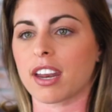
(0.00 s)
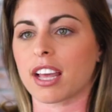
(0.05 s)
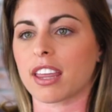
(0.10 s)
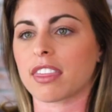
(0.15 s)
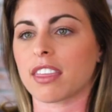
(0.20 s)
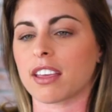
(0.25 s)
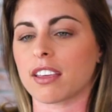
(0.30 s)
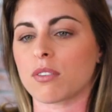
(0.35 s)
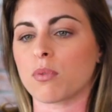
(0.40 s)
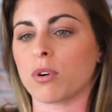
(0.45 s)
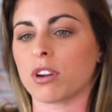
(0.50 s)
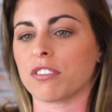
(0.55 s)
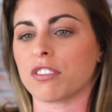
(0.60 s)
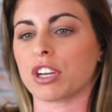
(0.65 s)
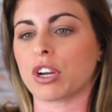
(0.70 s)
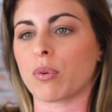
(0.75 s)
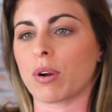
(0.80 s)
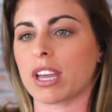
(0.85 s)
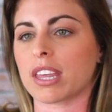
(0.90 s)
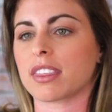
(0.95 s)
And I think one of
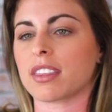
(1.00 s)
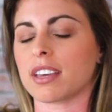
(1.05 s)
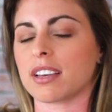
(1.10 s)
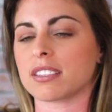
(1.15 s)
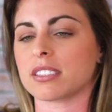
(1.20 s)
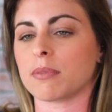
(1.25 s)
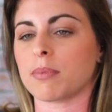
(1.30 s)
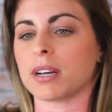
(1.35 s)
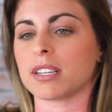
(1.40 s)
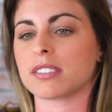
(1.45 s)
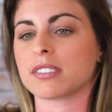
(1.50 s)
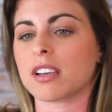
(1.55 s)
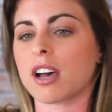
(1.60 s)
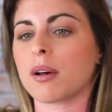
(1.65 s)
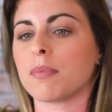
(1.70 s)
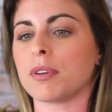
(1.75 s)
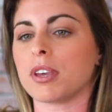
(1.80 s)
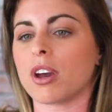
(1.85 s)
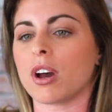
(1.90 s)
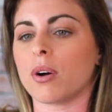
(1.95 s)
the great things about
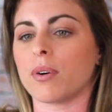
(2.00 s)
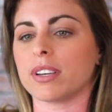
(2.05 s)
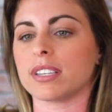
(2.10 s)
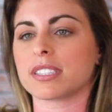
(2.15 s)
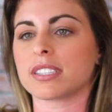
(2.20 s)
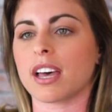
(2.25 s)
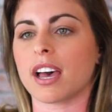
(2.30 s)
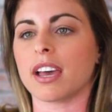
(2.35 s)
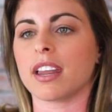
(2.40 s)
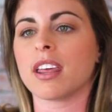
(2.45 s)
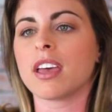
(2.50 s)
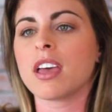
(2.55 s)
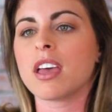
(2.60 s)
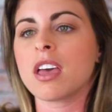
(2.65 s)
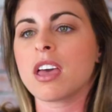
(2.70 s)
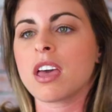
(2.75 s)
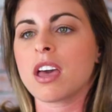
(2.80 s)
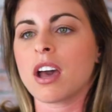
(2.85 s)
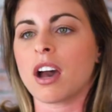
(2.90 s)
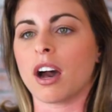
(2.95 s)
Sabio is that
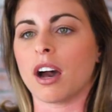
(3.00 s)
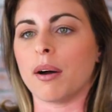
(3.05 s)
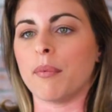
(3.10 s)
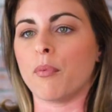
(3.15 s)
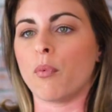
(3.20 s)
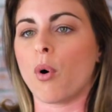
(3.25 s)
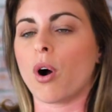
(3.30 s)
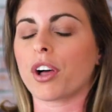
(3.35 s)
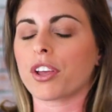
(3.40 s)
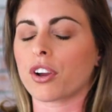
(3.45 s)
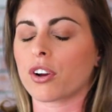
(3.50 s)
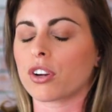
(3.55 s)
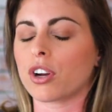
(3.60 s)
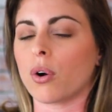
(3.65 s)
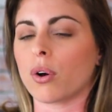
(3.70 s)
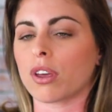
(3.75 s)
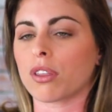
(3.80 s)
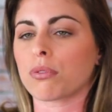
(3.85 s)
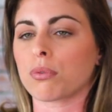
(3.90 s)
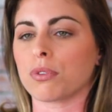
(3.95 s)
um, while you're
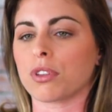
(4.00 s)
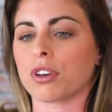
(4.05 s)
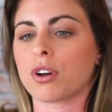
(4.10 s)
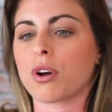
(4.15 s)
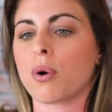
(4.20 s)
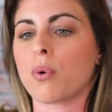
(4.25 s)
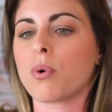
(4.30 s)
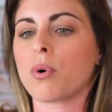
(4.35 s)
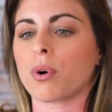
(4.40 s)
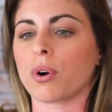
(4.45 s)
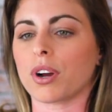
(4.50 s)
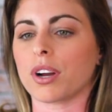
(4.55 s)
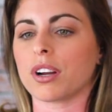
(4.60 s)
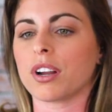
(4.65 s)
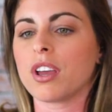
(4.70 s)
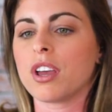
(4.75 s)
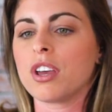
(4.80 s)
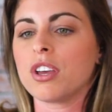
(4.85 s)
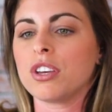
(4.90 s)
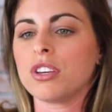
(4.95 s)
going through the
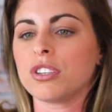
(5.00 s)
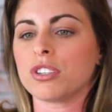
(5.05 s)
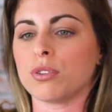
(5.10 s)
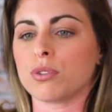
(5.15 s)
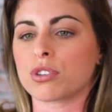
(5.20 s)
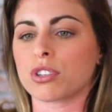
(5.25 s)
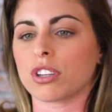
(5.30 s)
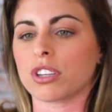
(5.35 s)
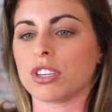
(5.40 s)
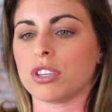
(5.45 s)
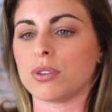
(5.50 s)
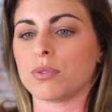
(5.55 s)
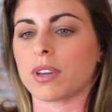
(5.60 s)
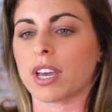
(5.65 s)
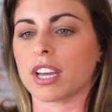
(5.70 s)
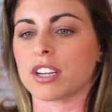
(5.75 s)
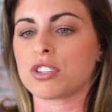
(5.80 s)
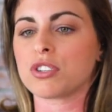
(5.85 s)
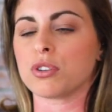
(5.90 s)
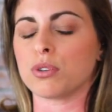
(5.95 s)
cohort, usually you
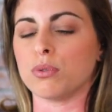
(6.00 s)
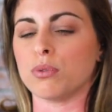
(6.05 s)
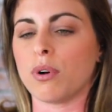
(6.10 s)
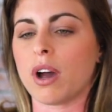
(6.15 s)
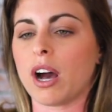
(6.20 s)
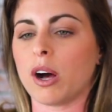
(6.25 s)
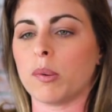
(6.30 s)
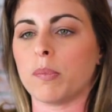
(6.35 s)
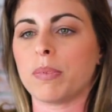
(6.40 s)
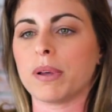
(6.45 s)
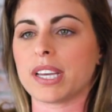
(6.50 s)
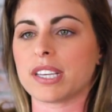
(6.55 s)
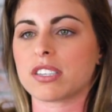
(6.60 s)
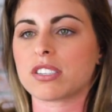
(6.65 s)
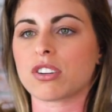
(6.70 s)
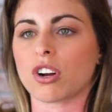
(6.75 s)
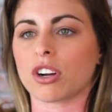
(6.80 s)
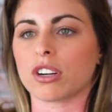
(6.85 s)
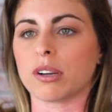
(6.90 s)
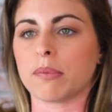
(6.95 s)
get to help a
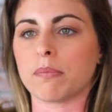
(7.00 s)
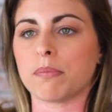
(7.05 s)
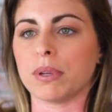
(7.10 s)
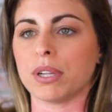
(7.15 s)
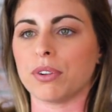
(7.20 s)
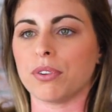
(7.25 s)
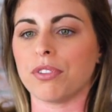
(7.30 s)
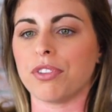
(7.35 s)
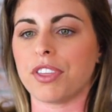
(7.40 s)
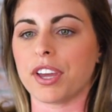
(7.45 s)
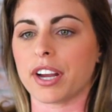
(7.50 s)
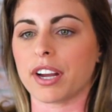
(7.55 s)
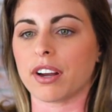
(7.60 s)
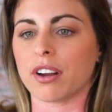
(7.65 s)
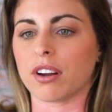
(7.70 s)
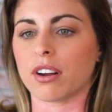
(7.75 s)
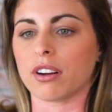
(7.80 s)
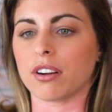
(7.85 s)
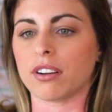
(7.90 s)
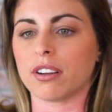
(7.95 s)
startup build
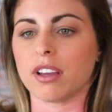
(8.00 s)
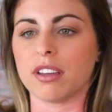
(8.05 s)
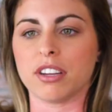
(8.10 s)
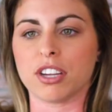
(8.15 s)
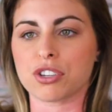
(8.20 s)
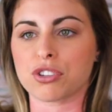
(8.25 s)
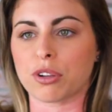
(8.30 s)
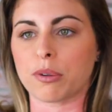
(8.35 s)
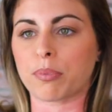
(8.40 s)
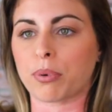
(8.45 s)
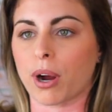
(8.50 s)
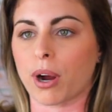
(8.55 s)
their initial